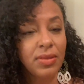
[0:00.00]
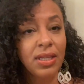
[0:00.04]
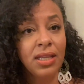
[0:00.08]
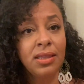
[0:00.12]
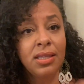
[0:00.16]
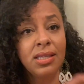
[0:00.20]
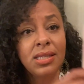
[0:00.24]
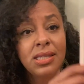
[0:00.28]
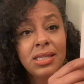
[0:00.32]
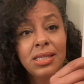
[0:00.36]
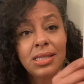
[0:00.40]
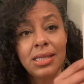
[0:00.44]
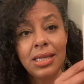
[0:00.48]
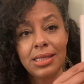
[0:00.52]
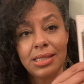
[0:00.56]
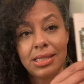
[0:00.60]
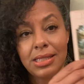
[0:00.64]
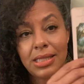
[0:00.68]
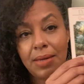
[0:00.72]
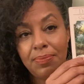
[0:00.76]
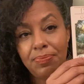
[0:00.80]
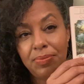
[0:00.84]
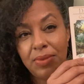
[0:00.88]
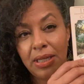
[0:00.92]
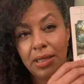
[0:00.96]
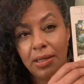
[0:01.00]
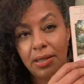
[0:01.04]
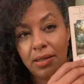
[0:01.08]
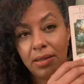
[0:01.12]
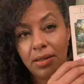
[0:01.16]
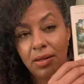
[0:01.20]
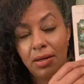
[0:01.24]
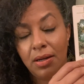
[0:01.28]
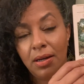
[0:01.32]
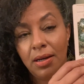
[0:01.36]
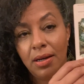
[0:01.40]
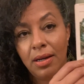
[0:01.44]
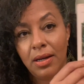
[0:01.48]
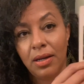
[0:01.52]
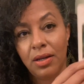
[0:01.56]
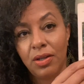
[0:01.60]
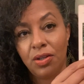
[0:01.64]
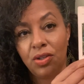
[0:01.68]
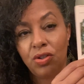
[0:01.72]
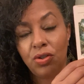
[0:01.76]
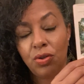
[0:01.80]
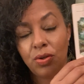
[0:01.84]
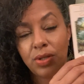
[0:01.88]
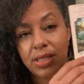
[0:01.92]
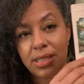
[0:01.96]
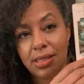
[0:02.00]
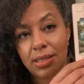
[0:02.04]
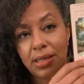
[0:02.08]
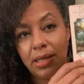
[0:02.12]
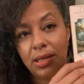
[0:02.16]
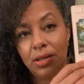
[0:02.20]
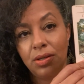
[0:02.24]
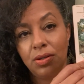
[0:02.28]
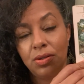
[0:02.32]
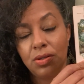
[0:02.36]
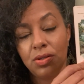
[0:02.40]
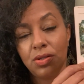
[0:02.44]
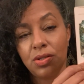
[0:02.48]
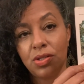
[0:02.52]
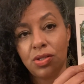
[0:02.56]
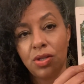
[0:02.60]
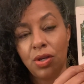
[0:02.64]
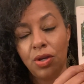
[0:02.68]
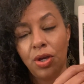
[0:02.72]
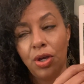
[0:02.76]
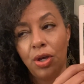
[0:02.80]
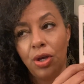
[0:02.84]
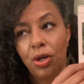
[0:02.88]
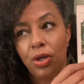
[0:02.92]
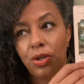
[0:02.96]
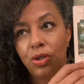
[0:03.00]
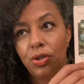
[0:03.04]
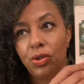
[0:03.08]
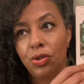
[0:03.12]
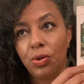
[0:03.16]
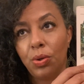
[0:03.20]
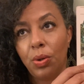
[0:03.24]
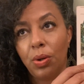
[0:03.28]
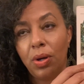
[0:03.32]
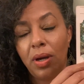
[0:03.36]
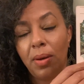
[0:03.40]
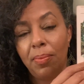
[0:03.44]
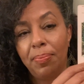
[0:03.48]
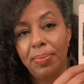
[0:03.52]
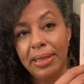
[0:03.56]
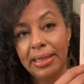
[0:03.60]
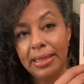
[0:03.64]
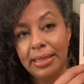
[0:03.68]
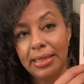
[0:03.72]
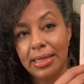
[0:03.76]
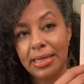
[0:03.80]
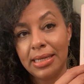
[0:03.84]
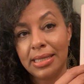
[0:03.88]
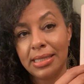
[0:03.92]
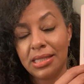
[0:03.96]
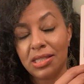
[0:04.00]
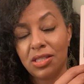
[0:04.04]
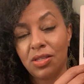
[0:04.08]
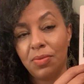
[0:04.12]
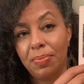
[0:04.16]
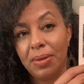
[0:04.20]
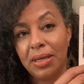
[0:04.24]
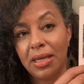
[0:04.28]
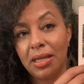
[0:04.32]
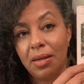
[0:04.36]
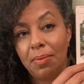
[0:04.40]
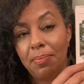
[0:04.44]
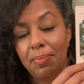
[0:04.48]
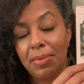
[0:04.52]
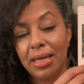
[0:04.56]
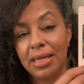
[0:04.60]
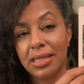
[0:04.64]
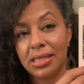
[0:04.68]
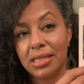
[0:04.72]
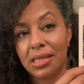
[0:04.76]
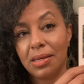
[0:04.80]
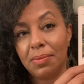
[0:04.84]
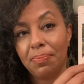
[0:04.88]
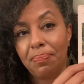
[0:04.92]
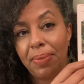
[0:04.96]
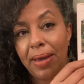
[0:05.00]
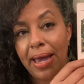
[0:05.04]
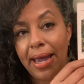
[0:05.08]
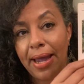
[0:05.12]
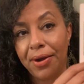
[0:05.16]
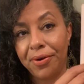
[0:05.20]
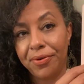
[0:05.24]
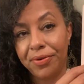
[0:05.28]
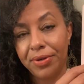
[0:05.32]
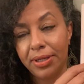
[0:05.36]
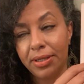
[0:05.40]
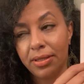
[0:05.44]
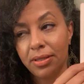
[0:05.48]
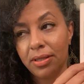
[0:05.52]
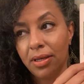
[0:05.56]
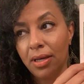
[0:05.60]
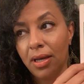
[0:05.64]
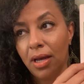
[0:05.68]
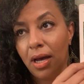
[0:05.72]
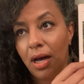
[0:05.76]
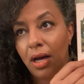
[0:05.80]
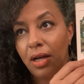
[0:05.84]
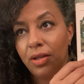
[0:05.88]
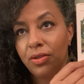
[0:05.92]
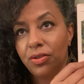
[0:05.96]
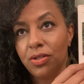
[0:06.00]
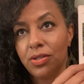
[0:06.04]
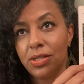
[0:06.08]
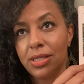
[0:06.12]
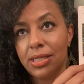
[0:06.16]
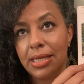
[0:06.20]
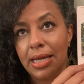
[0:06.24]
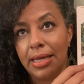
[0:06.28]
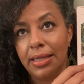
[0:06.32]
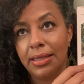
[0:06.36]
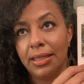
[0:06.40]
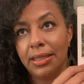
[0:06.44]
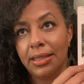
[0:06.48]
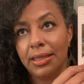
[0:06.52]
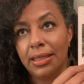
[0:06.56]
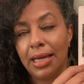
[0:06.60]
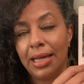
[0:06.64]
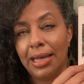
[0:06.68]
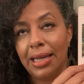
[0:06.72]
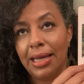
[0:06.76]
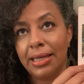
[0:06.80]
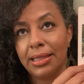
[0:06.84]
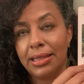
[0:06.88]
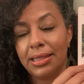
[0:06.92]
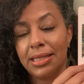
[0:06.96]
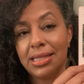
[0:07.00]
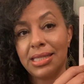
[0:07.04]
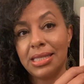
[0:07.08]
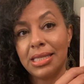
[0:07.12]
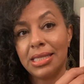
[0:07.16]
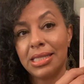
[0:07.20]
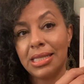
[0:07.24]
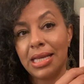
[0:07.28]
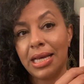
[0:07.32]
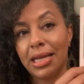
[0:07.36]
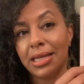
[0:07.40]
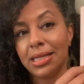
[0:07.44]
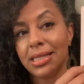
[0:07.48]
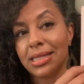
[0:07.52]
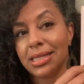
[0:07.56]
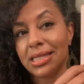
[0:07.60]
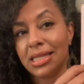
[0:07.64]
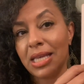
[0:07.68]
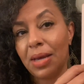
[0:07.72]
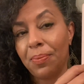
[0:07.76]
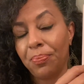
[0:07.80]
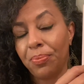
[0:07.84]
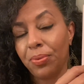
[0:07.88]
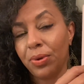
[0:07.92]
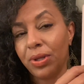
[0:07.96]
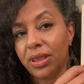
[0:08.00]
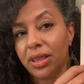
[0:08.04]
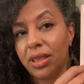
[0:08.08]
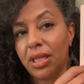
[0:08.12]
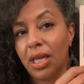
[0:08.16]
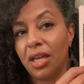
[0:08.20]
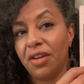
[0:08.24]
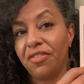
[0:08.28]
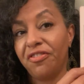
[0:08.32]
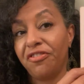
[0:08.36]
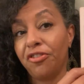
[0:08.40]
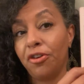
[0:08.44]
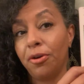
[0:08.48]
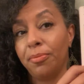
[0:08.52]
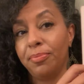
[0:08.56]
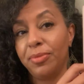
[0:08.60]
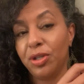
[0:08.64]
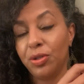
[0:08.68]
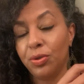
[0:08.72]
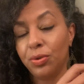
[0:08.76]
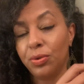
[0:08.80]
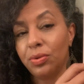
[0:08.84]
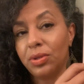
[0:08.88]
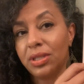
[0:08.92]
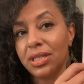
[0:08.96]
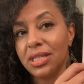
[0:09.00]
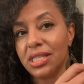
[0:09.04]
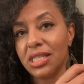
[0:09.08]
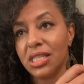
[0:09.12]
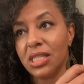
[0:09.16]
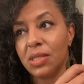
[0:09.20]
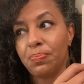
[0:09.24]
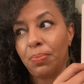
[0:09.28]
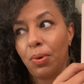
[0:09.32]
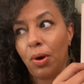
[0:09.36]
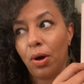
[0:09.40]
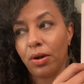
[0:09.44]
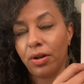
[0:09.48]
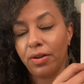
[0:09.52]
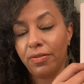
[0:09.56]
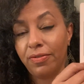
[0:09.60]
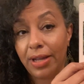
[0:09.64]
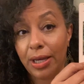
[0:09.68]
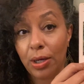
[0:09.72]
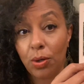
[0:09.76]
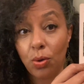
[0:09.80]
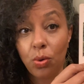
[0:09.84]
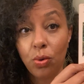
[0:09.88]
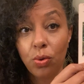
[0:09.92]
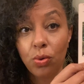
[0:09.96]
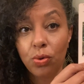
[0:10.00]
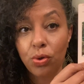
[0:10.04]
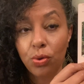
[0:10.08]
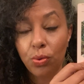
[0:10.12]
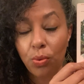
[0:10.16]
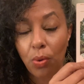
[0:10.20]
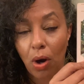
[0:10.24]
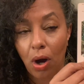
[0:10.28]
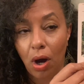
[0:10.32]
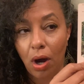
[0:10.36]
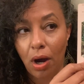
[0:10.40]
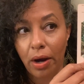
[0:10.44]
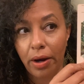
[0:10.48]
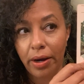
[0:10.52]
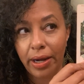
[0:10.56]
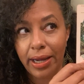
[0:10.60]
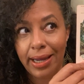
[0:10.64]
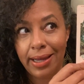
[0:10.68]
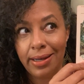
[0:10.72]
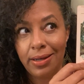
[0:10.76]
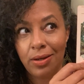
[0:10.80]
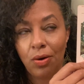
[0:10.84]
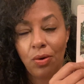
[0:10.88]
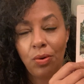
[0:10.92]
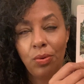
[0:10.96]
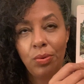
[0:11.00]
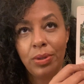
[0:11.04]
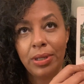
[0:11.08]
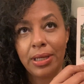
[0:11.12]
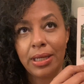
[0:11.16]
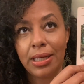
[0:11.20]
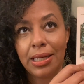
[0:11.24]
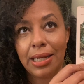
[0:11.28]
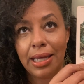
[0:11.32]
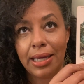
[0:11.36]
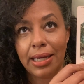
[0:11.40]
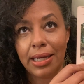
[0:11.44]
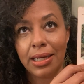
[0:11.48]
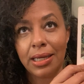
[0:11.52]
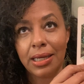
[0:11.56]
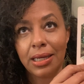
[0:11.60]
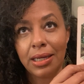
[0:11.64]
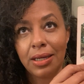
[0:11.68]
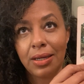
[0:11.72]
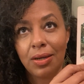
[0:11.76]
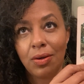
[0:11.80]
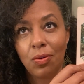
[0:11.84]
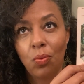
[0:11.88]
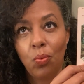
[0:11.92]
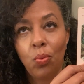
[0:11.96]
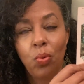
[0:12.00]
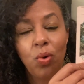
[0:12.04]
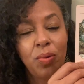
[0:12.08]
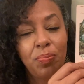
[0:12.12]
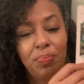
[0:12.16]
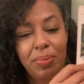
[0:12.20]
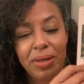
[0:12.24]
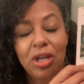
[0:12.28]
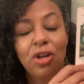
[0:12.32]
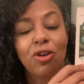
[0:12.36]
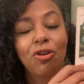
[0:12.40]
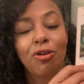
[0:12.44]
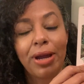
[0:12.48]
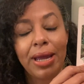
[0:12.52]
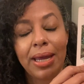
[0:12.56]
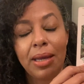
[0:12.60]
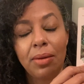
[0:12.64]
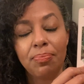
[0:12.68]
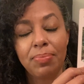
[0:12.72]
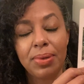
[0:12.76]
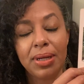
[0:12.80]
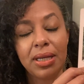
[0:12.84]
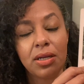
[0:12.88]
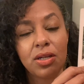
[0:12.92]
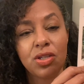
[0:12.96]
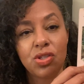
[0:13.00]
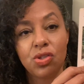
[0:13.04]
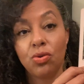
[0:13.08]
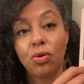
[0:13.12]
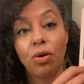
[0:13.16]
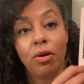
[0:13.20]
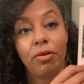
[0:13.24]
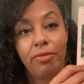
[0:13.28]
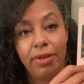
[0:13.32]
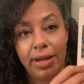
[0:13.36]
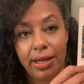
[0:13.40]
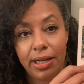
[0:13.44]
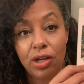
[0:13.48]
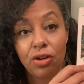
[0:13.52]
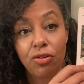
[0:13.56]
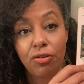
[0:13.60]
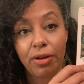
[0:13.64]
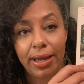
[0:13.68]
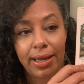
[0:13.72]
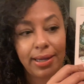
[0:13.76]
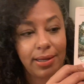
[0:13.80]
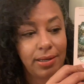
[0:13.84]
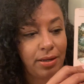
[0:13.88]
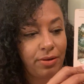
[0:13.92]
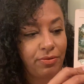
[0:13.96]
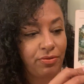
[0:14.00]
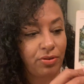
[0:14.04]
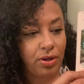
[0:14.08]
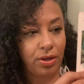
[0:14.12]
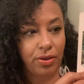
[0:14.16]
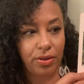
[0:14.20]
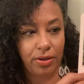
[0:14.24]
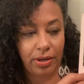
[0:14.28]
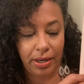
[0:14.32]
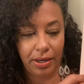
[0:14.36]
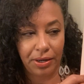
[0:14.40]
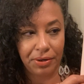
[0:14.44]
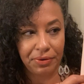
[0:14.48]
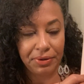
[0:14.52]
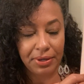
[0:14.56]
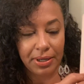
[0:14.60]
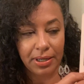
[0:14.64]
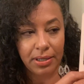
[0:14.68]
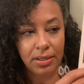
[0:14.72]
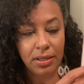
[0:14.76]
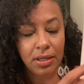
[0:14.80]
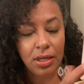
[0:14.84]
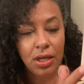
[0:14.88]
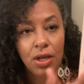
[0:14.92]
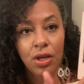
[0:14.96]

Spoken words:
This is accepting your skills, your abilities to be an amazing parent, understanding that like this is not a separate thing from you. This is part of like who you are, and it only like would be great because you're already great in every other area.